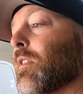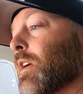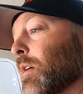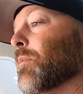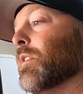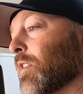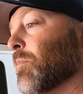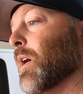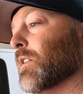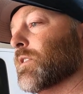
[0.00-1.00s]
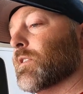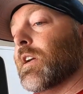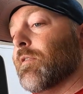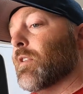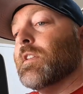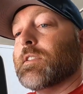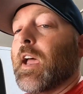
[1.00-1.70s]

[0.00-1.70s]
They come with a glove box cover that's